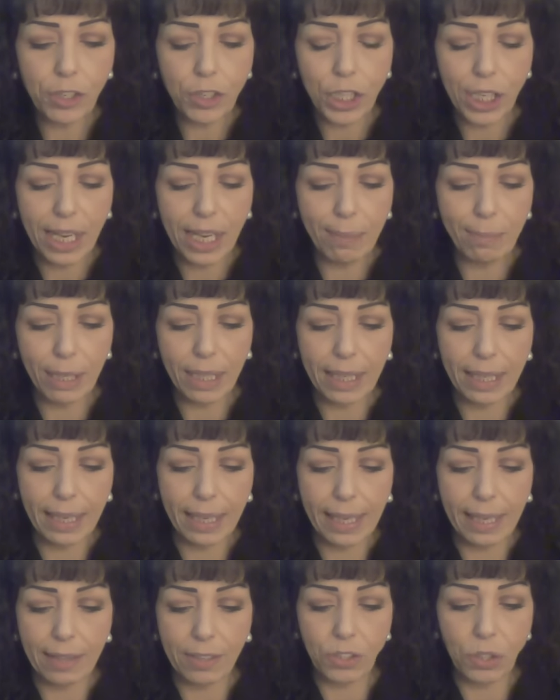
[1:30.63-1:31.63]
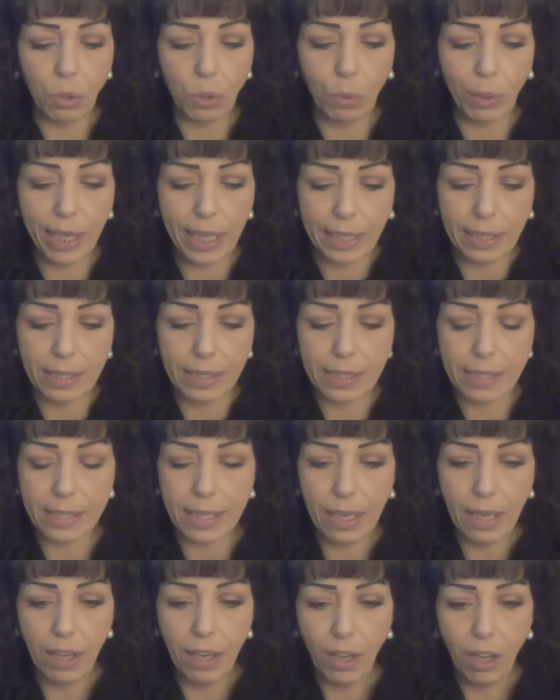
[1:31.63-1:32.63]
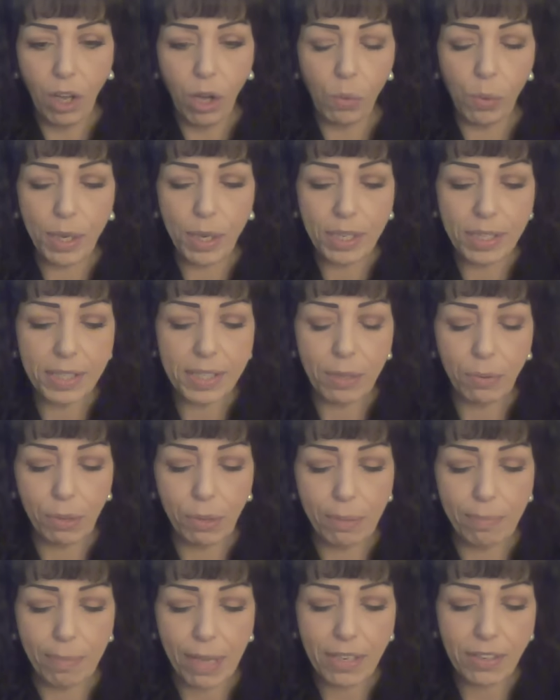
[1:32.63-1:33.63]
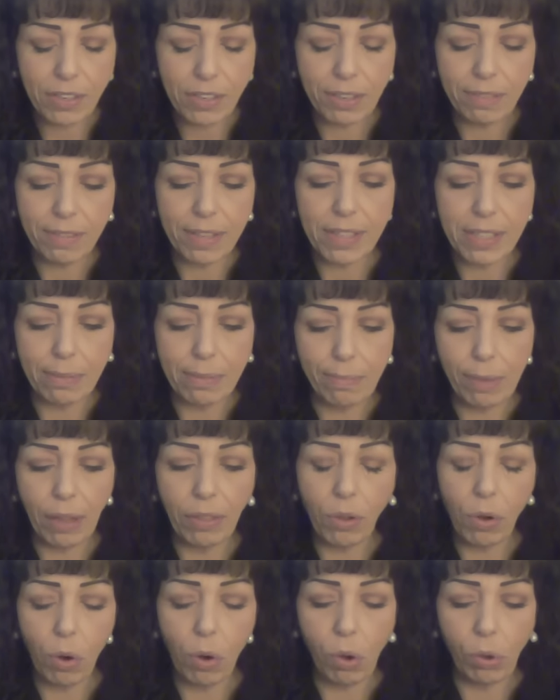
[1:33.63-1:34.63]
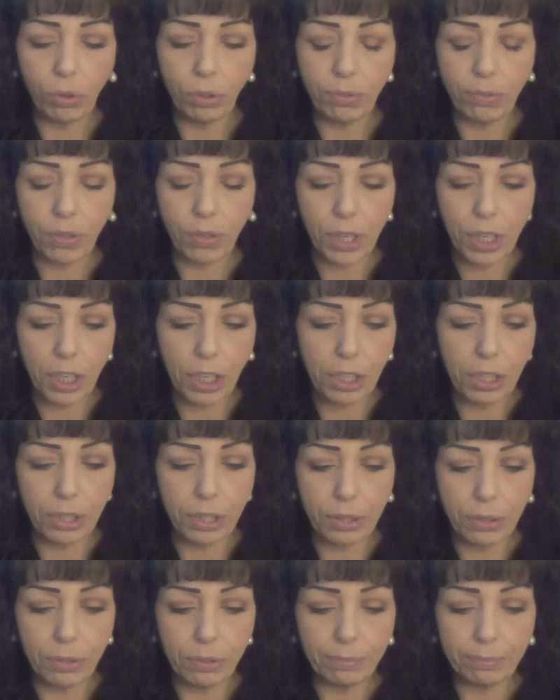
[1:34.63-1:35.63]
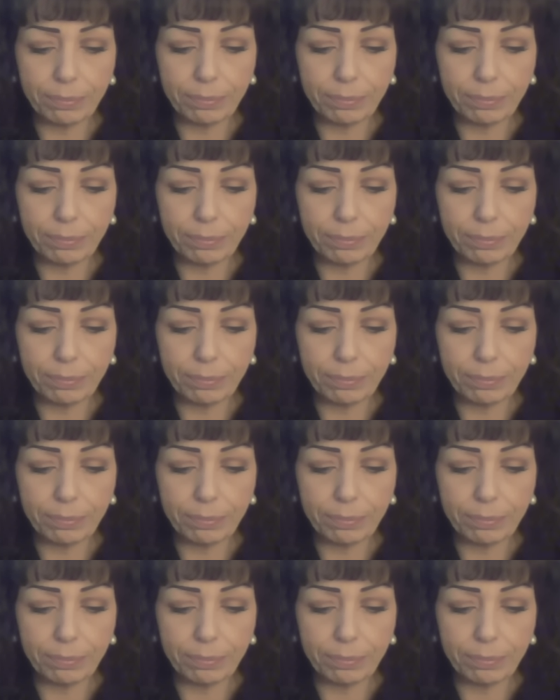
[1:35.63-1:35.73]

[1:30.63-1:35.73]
Gemini, the twins, what does the remainder of this month hold for you?